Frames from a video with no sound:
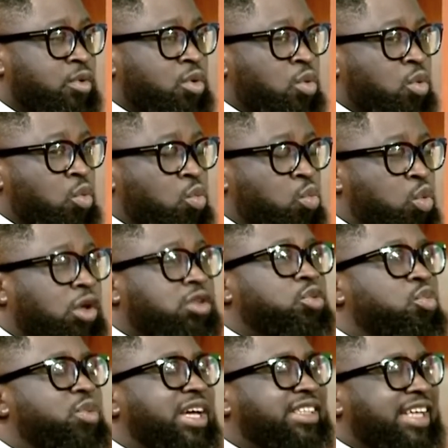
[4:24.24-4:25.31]
What
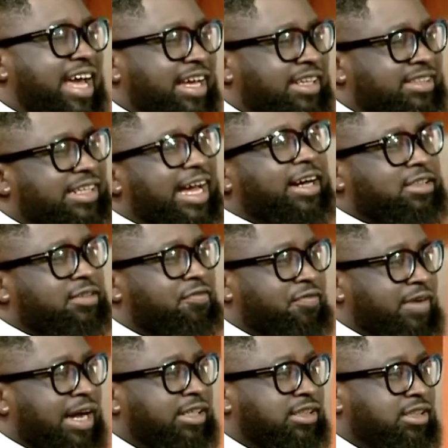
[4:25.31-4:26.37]
were the exact
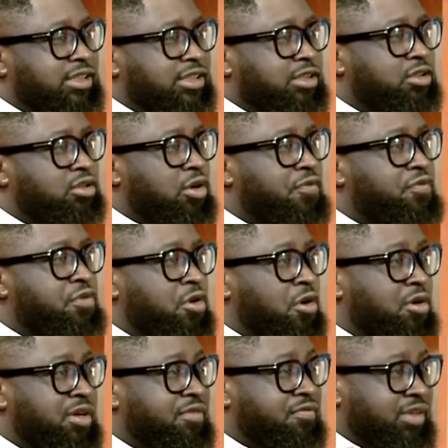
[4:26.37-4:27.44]
findings of
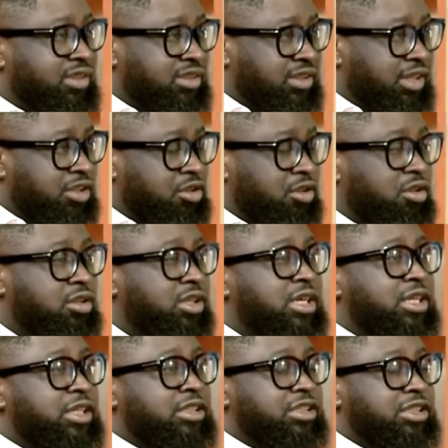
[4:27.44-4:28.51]
your investigation?
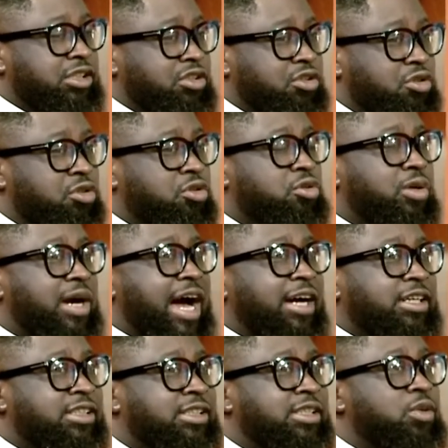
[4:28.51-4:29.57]
Did you
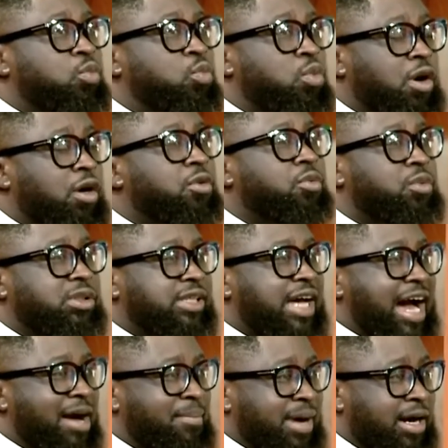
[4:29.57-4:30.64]
actually work with
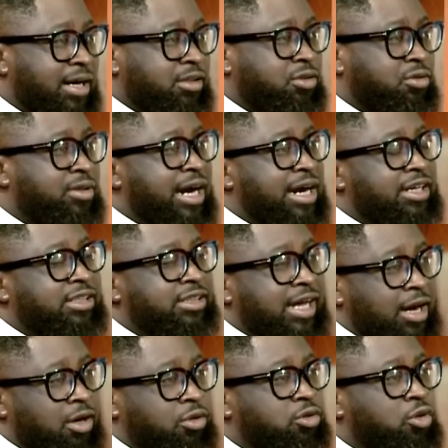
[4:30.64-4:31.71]
AMAC to carry it
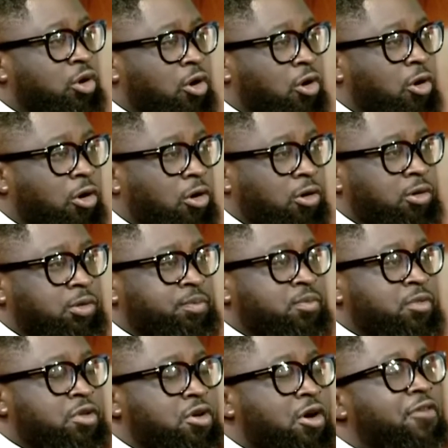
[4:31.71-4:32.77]
out, or
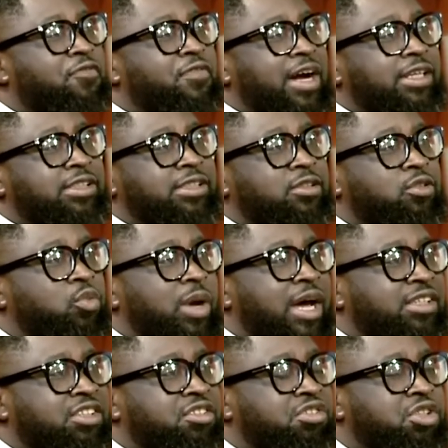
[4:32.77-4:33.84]
your findings were
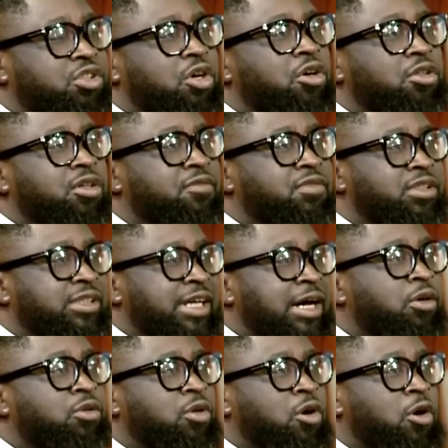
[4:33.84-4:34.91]
as a result of the
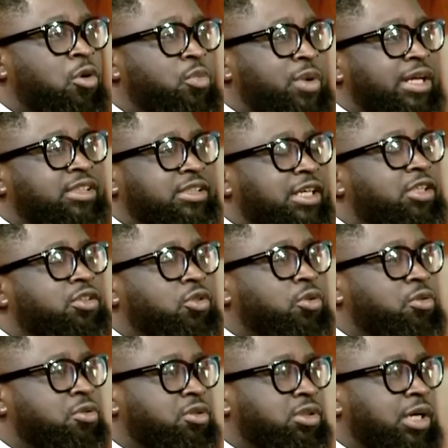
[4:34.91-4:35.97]
town hall where they
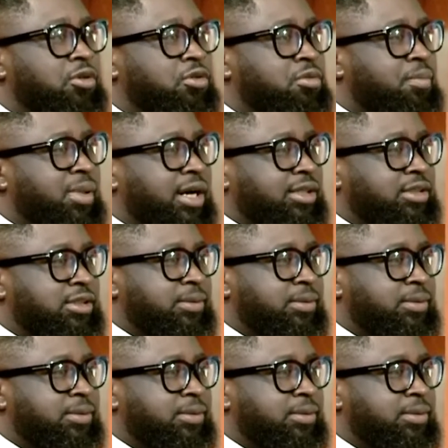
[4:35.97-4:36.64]
told you their own parts?